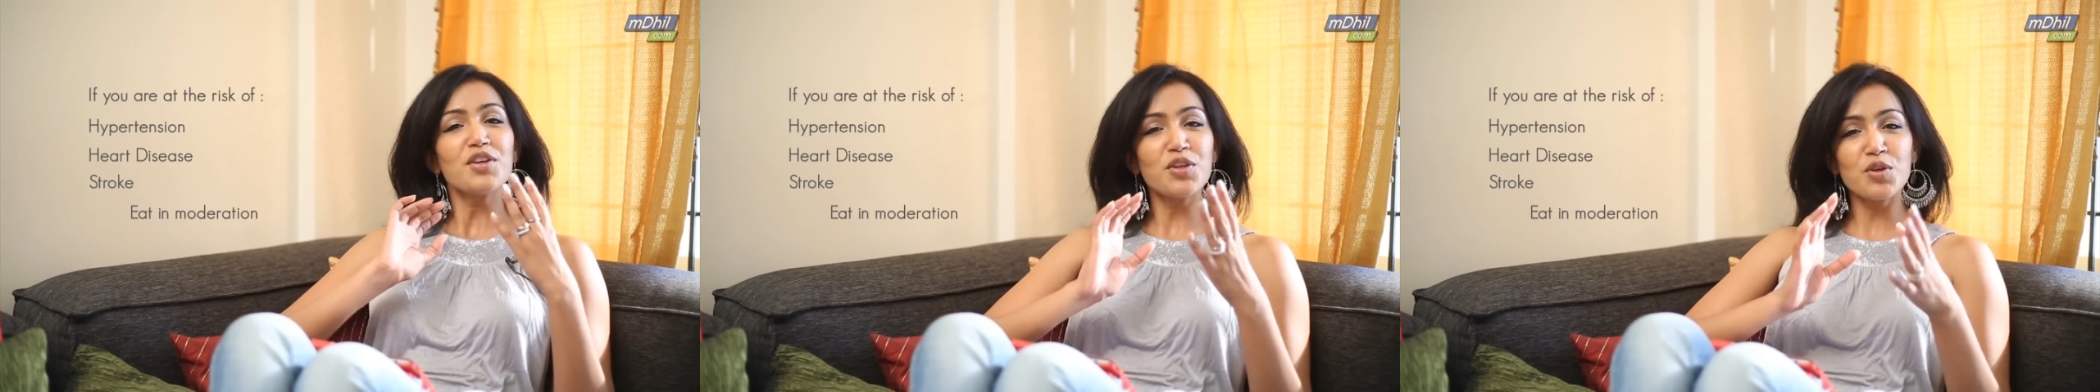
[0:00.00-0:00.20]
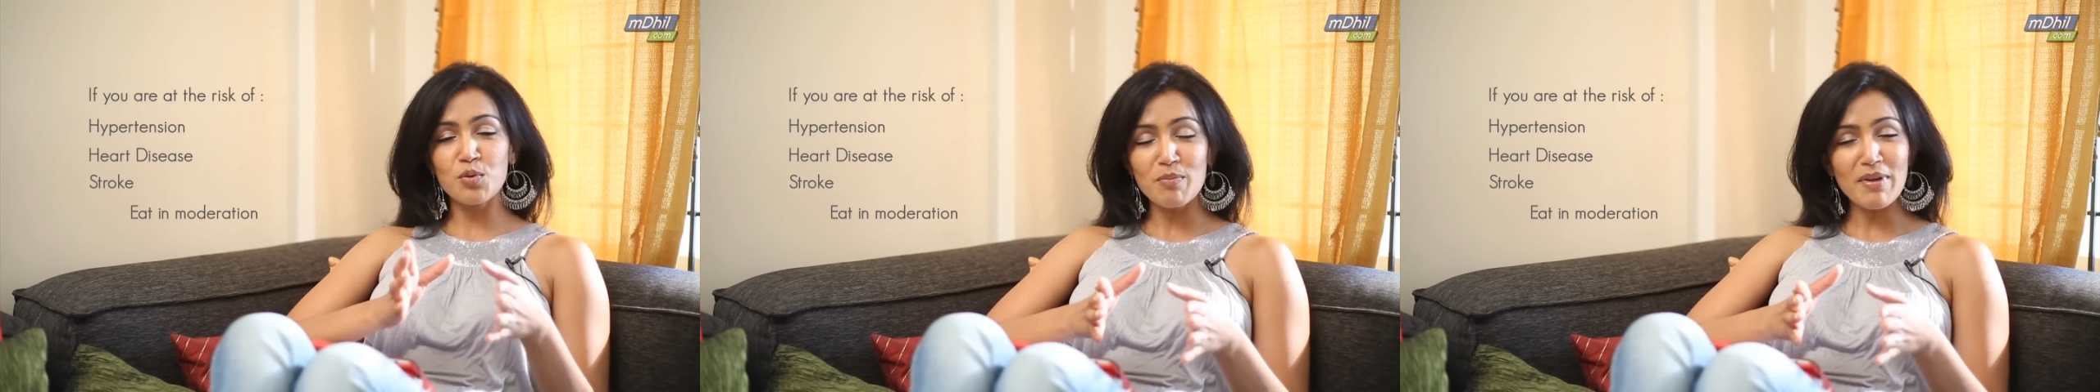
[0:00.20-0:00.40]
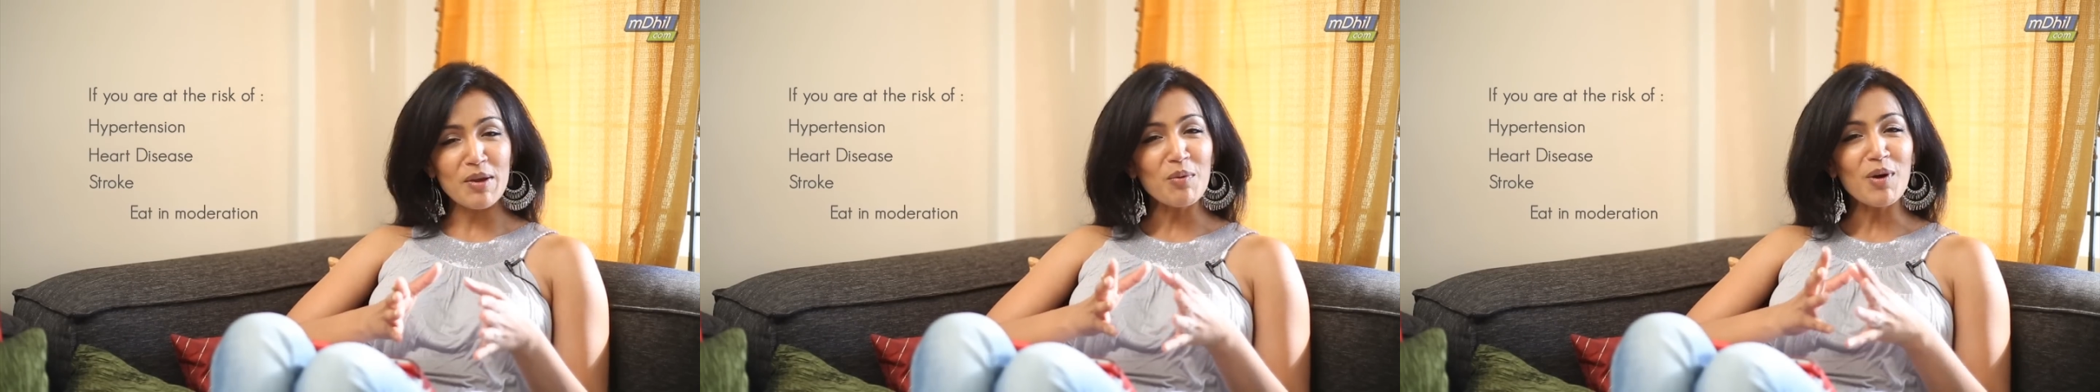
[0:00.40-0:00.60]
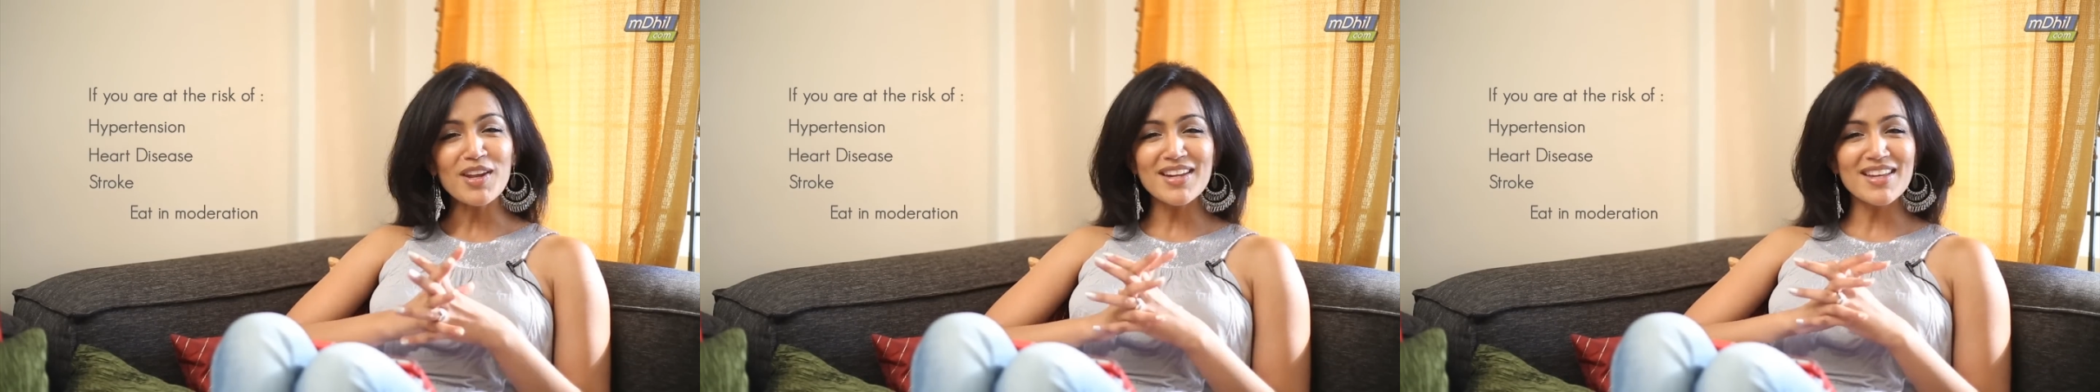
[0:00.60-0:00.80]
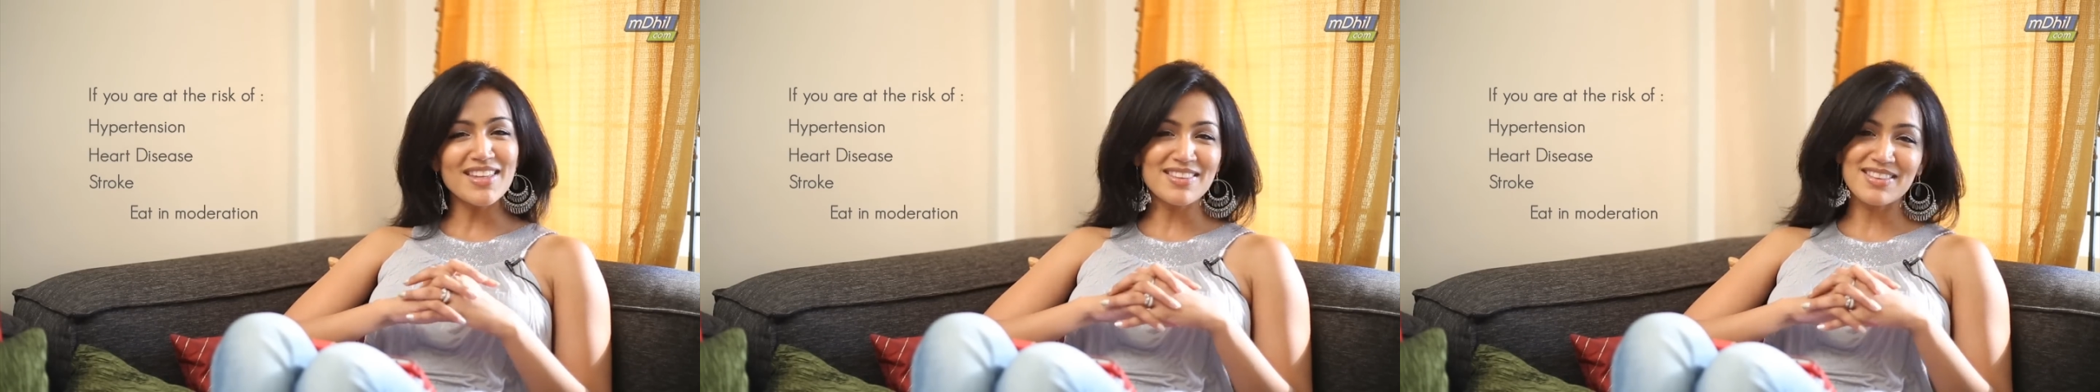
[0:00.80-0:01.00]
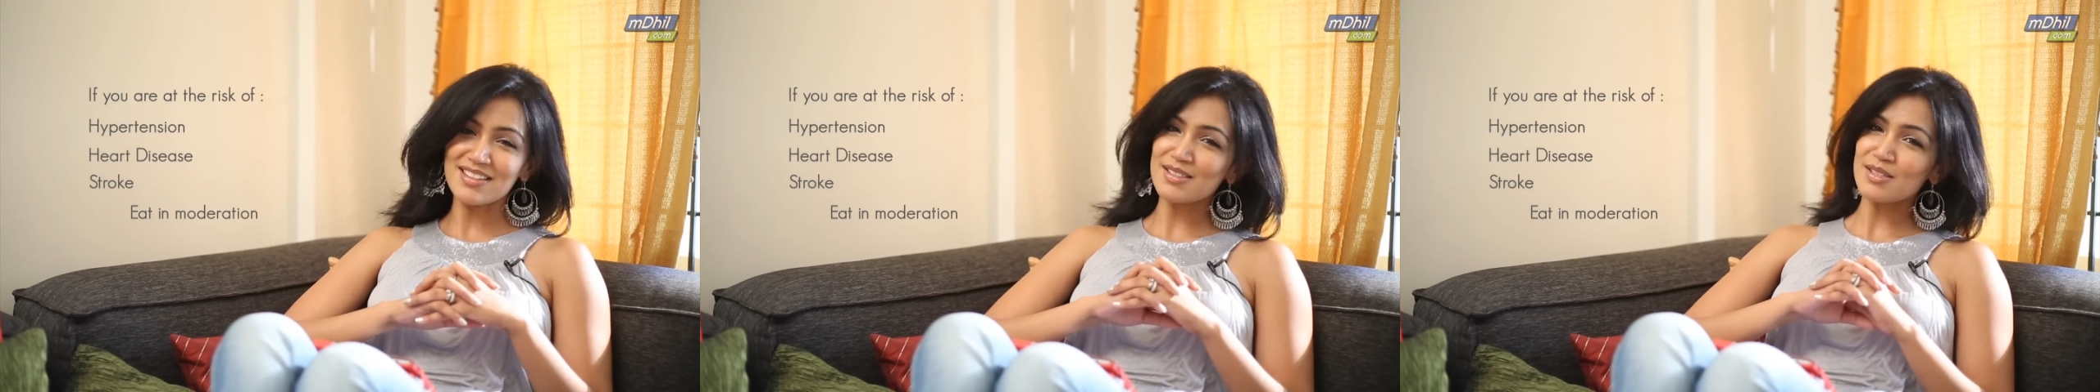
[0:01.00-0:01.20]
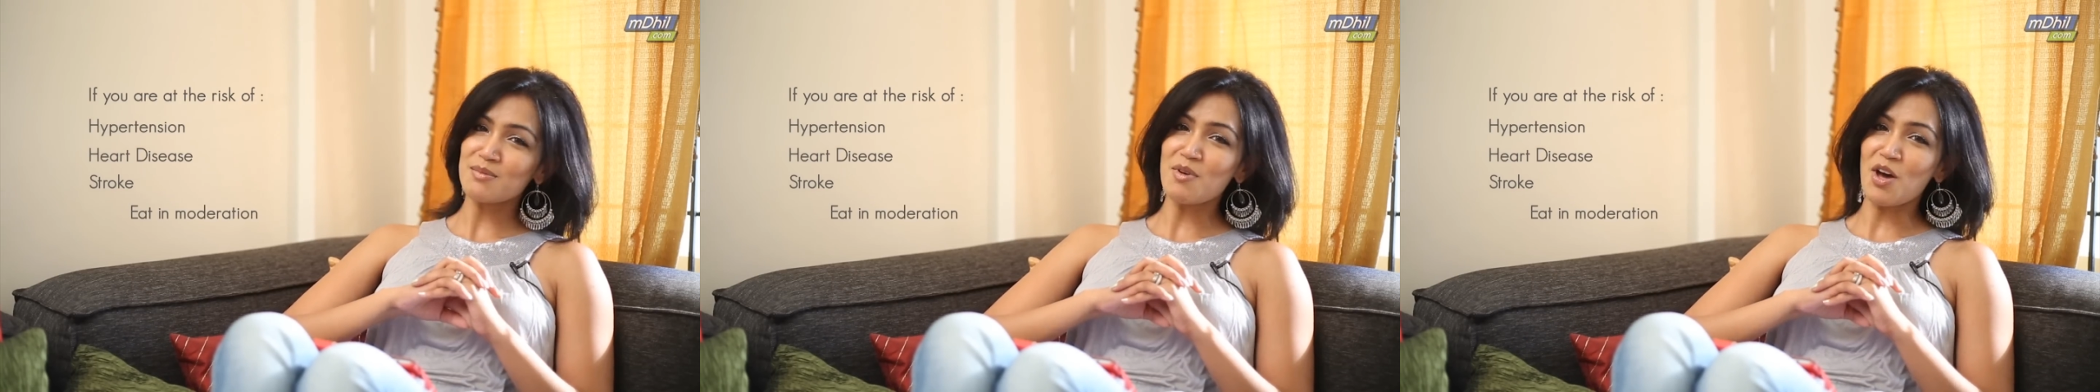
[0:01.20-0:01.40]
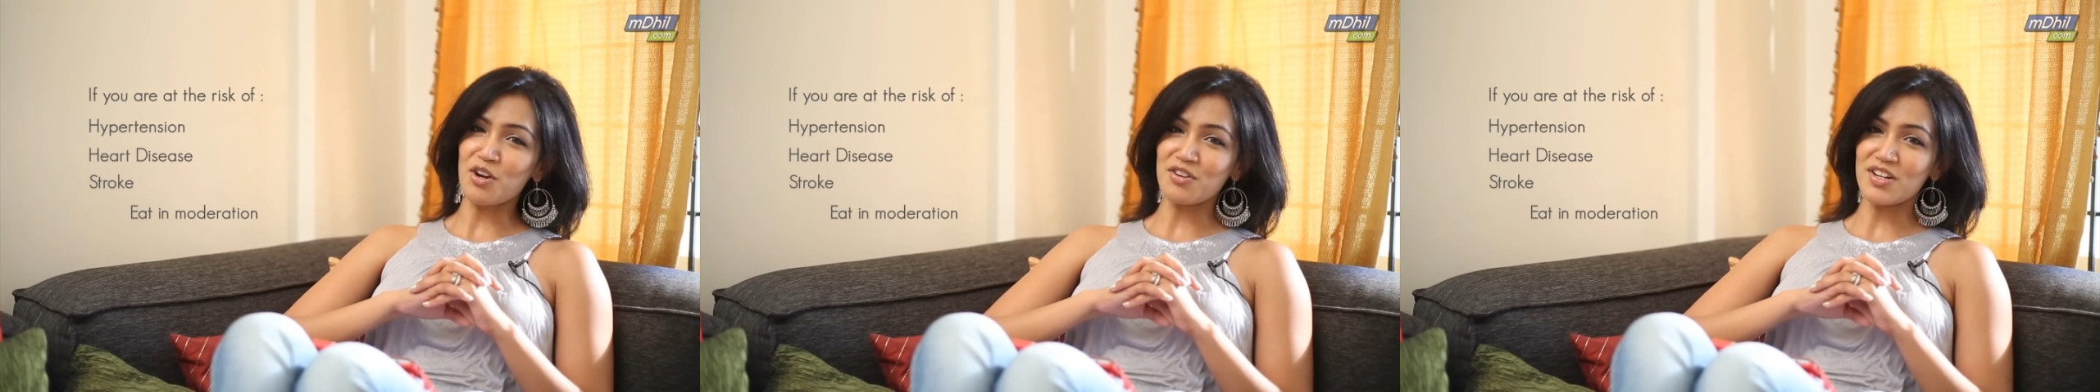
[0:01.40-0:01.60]
you may want to eat these
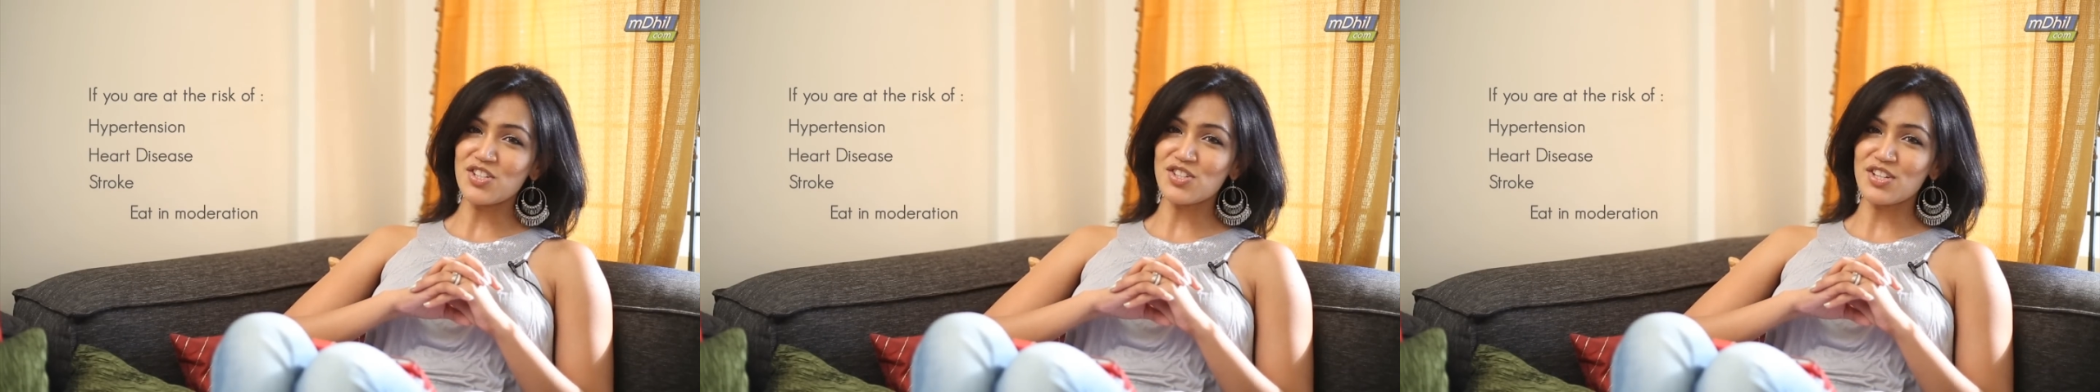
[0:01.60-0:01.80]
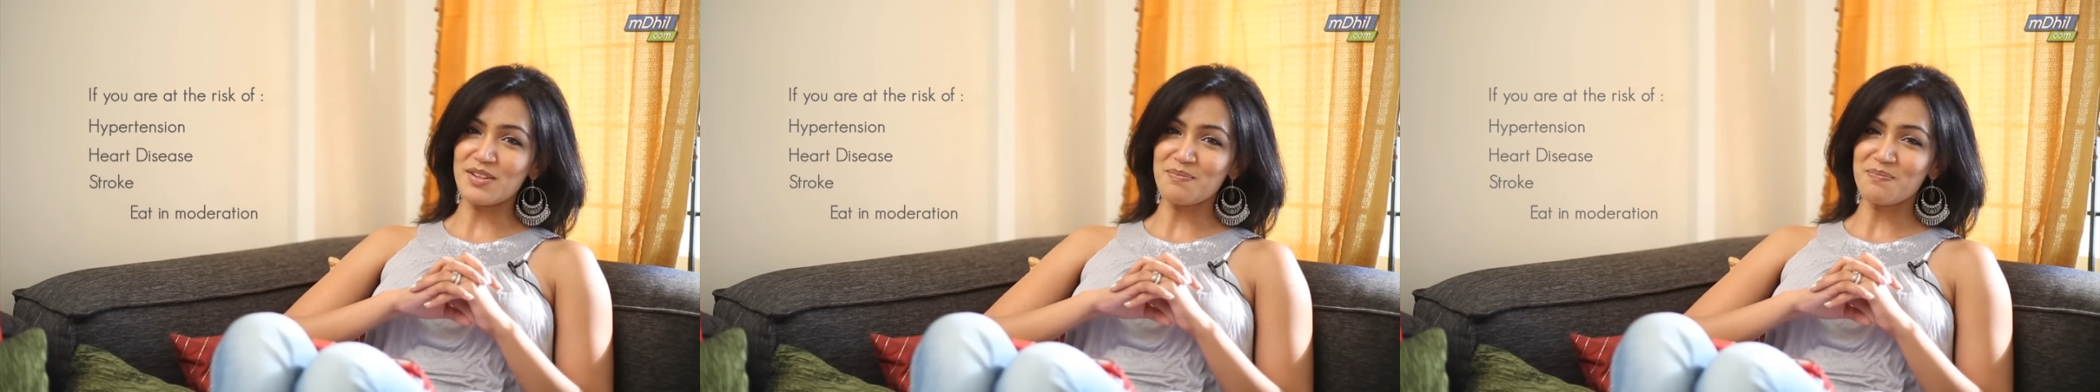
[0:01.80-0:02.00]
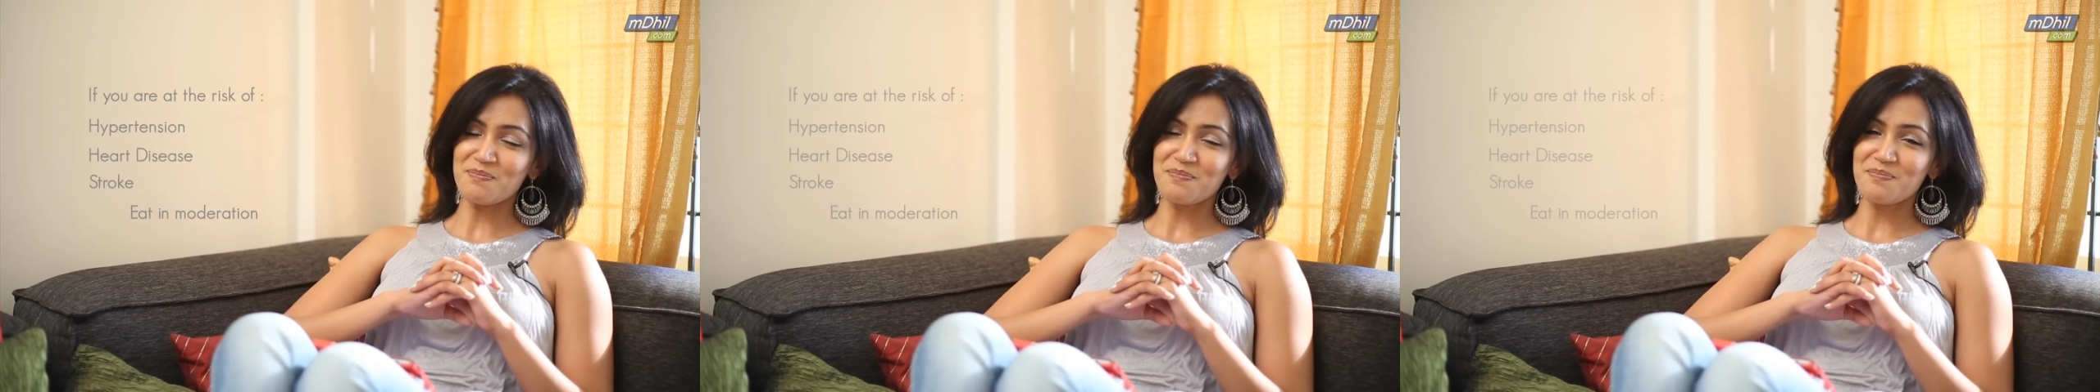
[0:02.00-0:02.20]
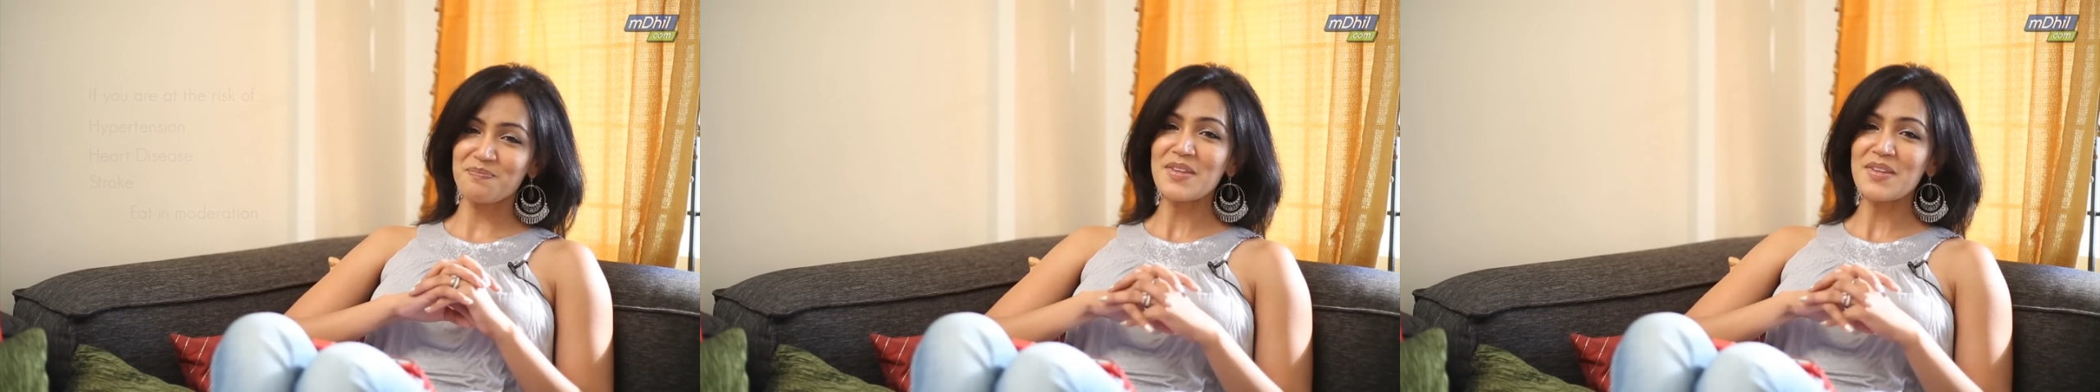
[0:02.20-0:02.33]
in moderation.